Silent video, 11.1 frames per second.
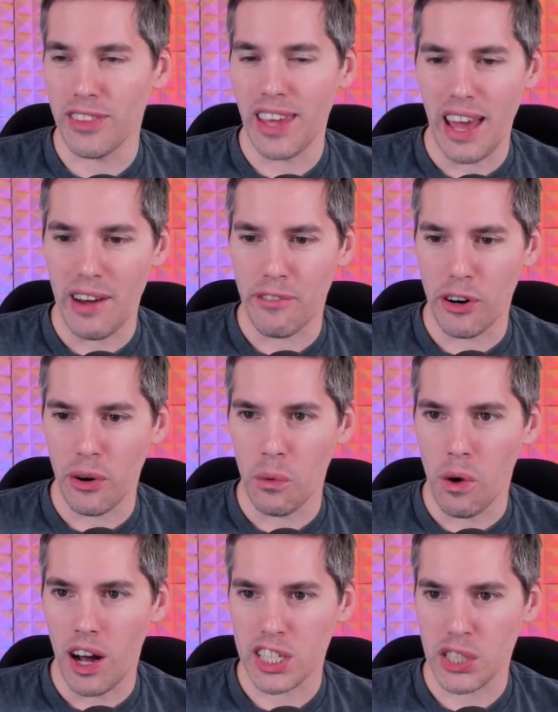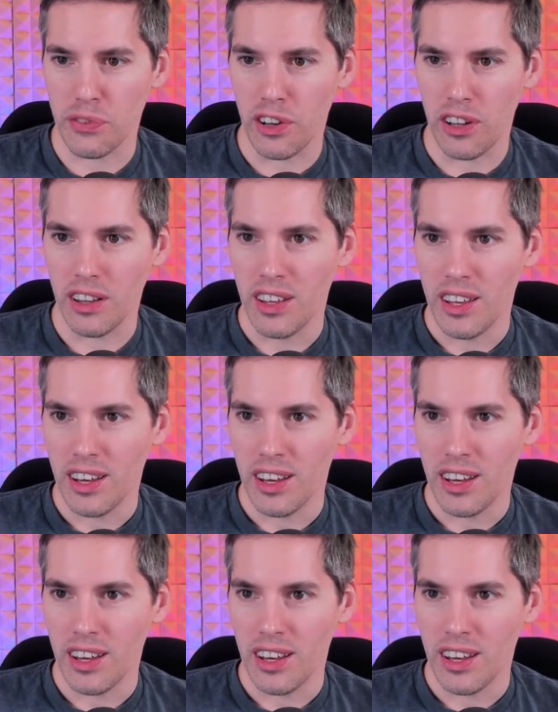the Ever Watchful.